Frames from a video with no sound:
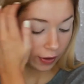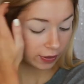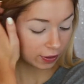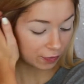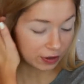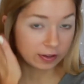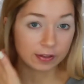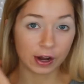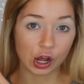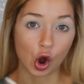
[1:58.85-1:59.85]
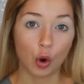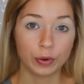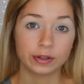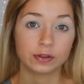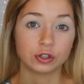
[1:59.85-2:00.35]
So the first thing that I
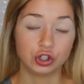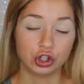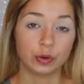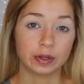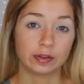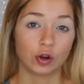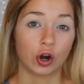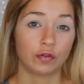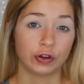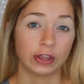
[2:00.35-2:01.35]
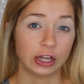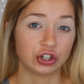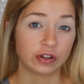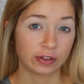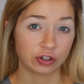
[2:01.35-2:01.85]
always do is start off with a
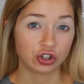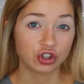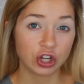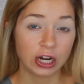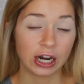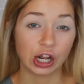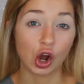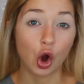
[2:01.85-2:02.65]
transition shade, and I